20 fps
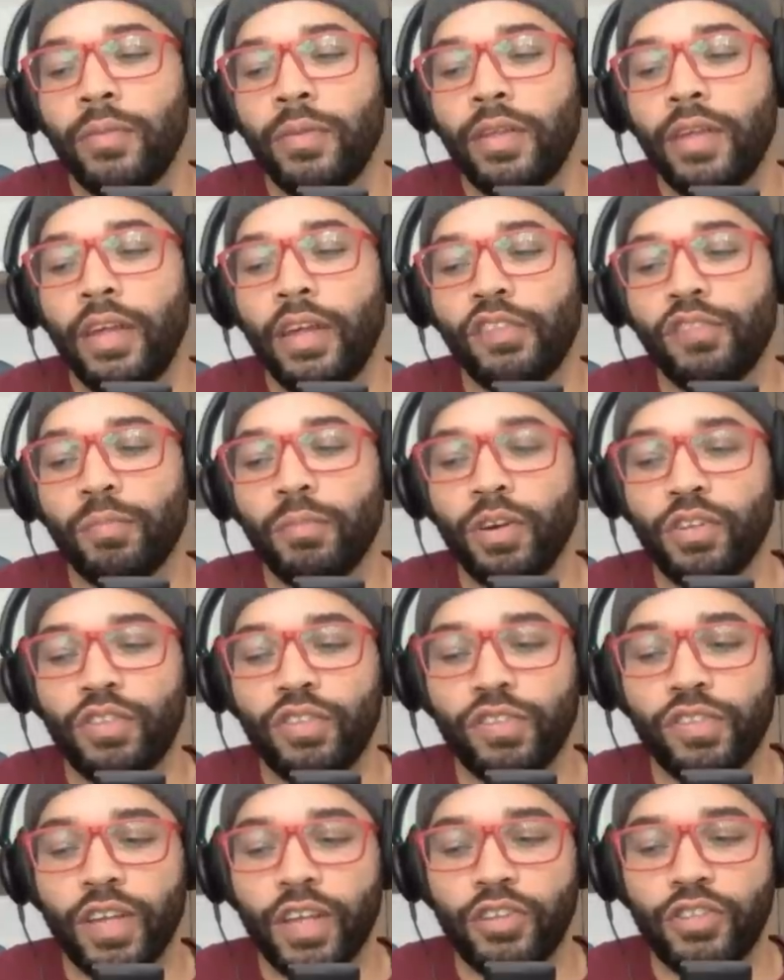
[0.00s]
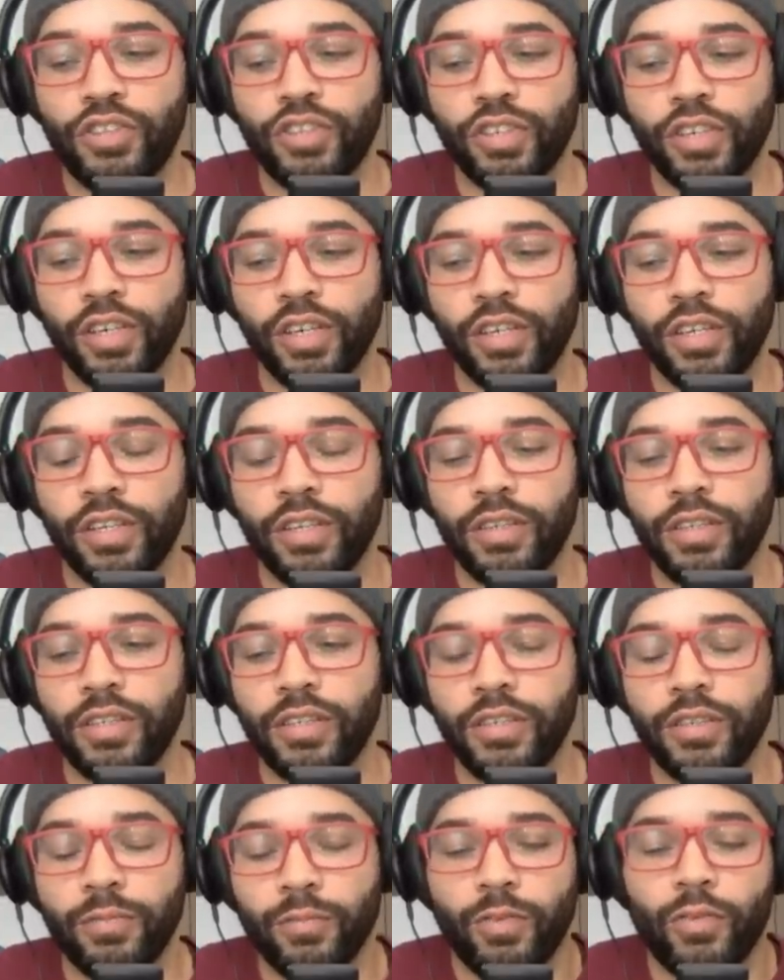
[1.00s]
as much as I should.
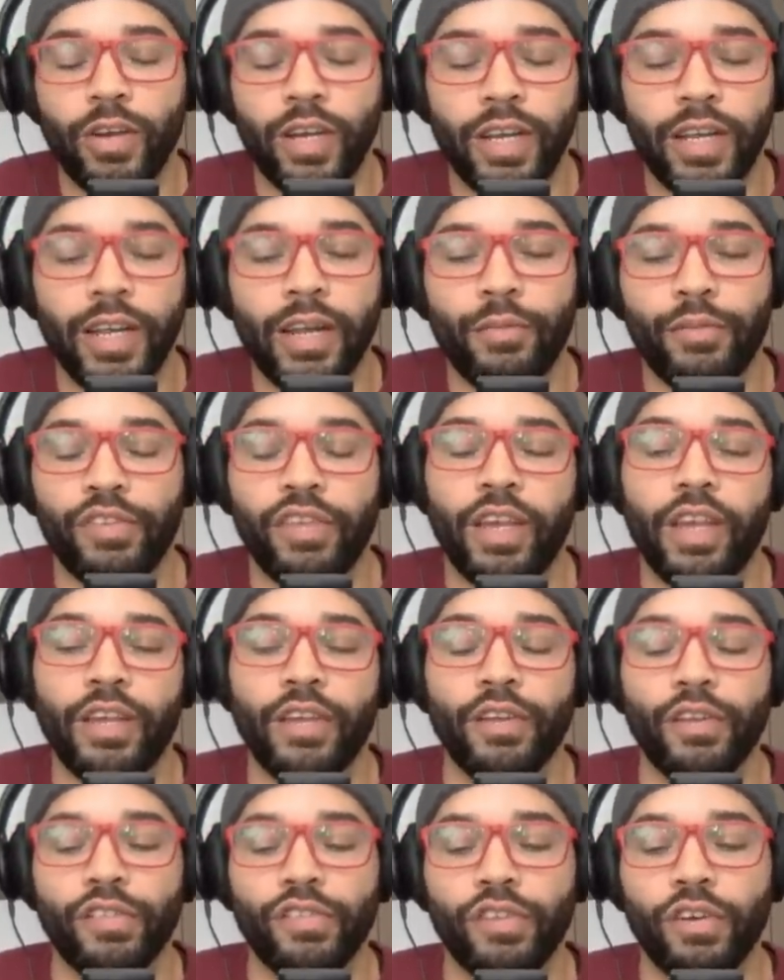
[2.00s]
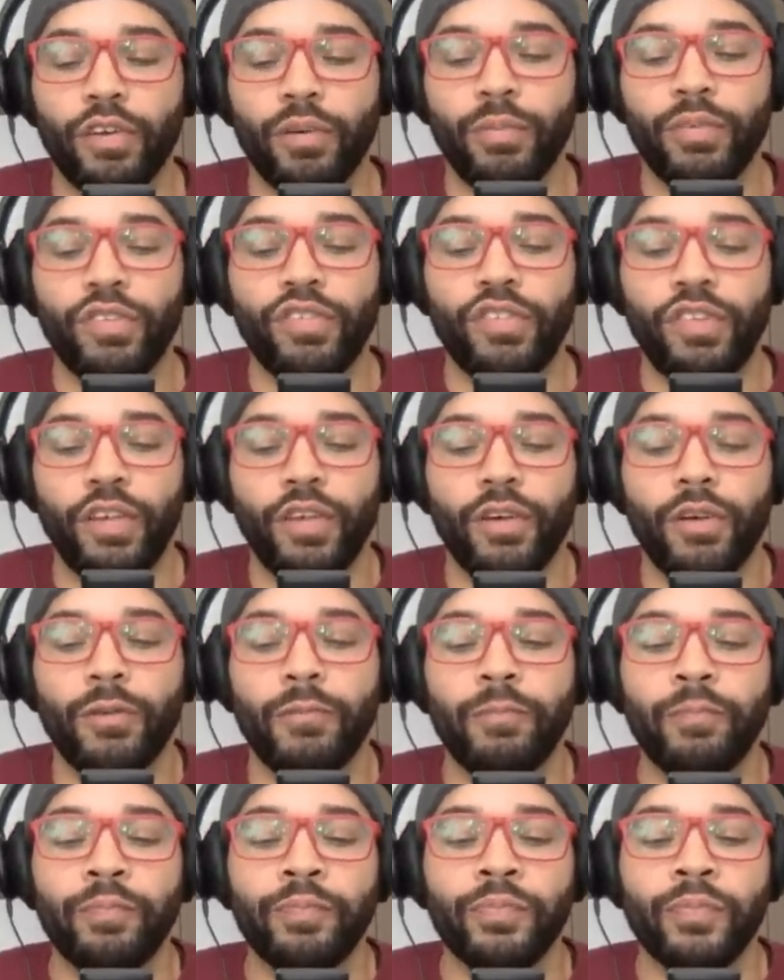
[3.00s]
And, and granted, I was eight years old, but still,
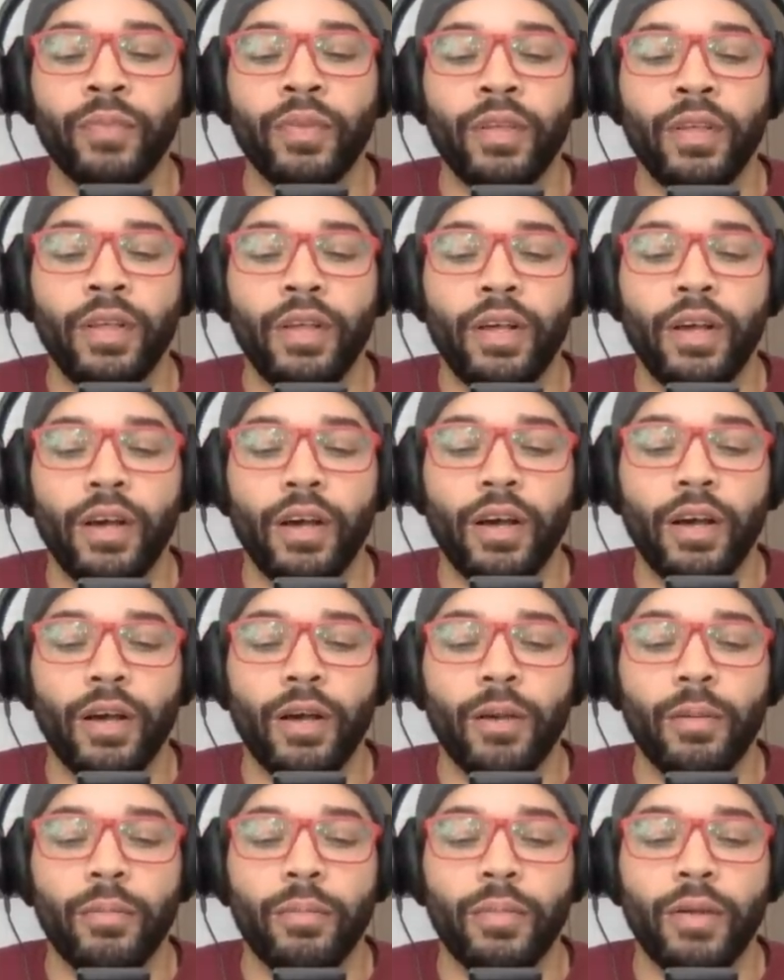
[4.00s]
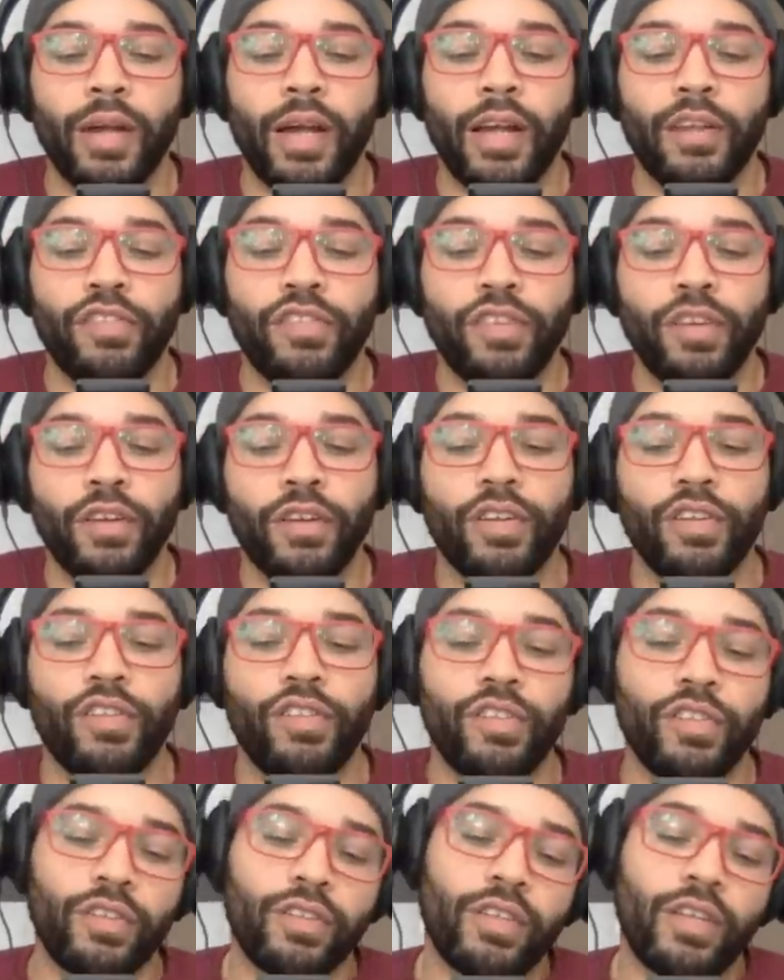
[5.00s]
um, I still could,
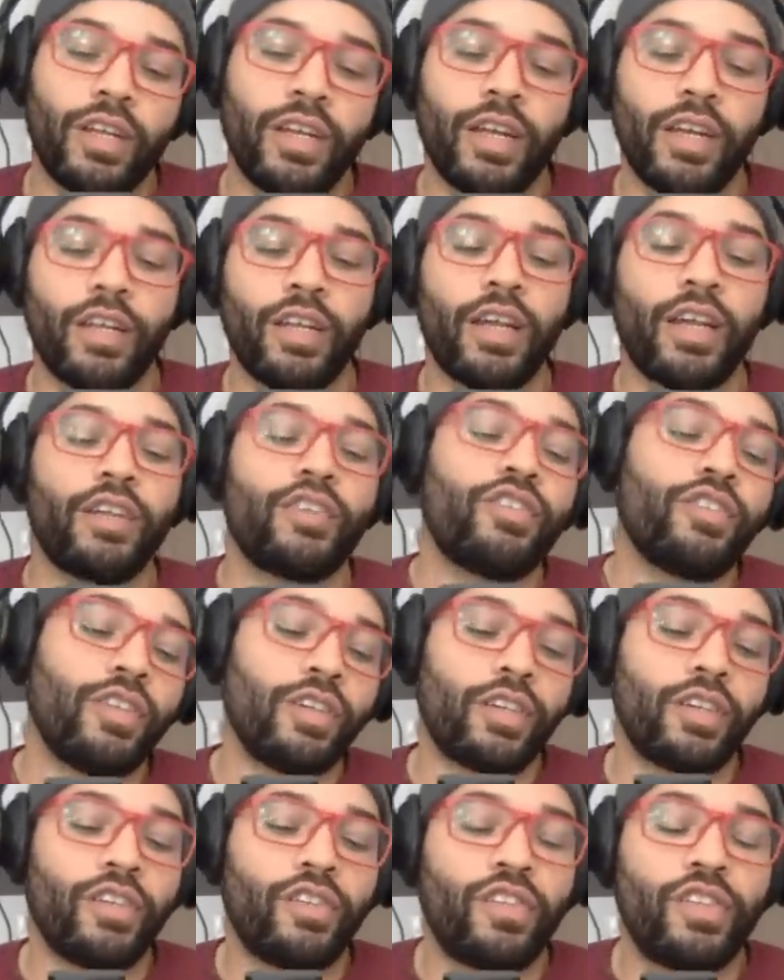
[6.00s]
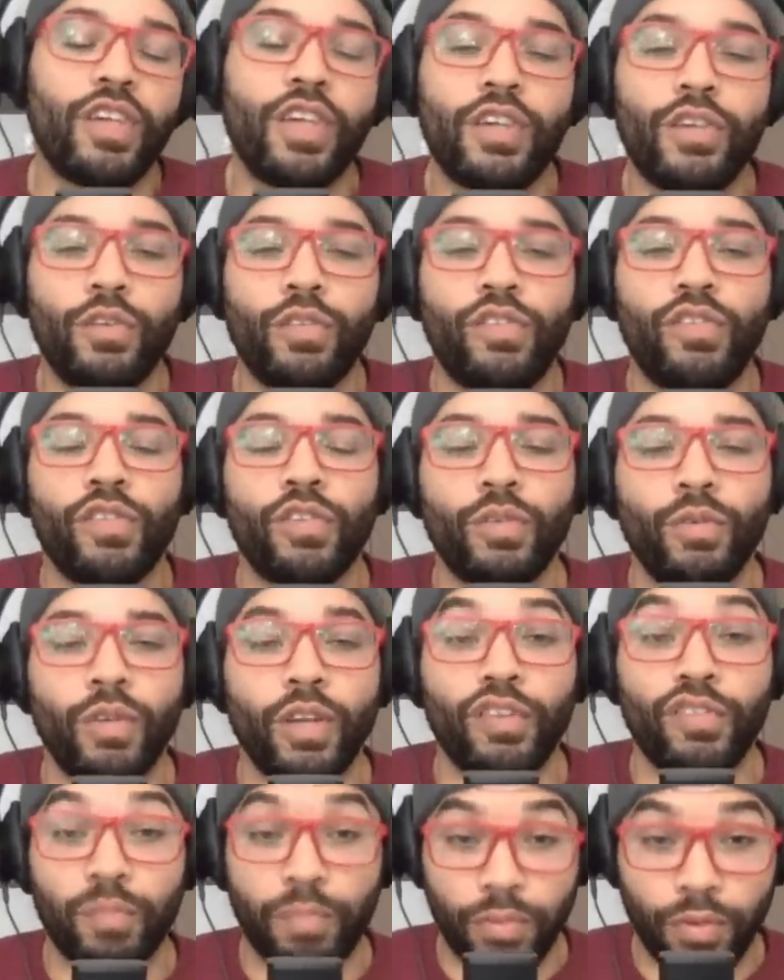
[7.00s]
I, I should have continued to
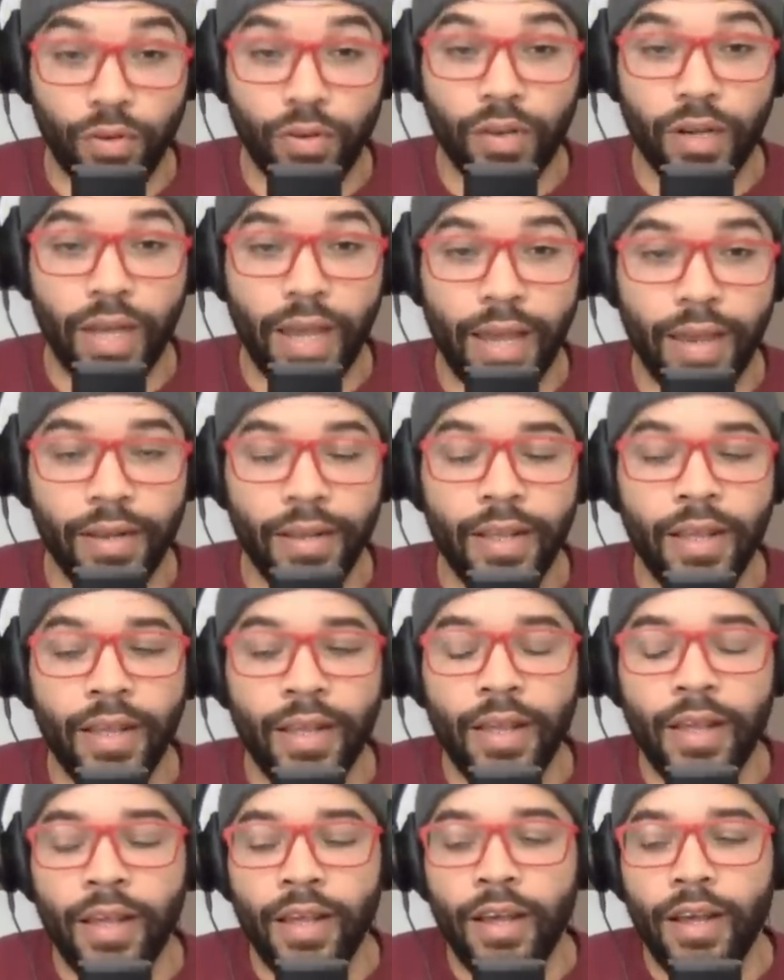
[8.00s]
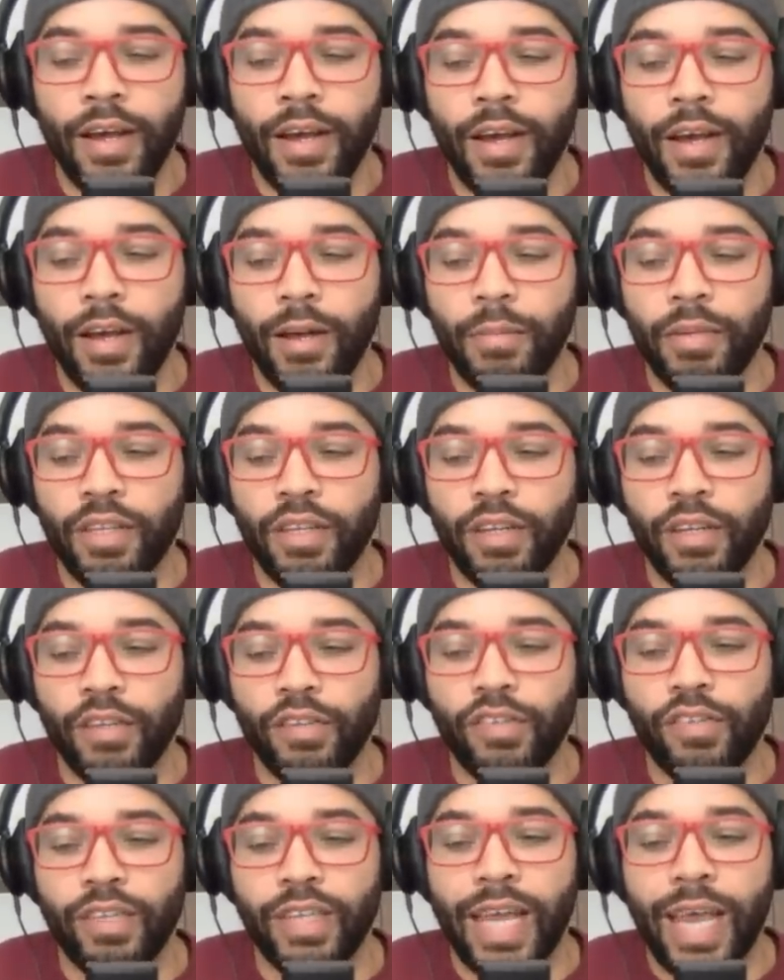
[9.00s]
explore that uh,
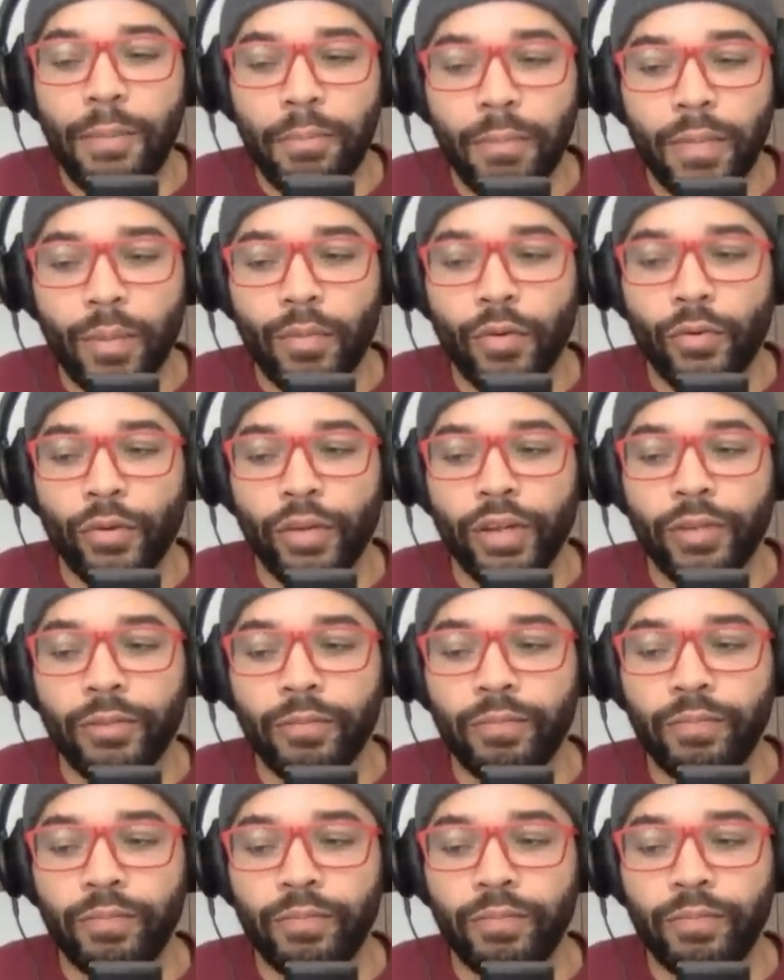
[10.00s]
because that memory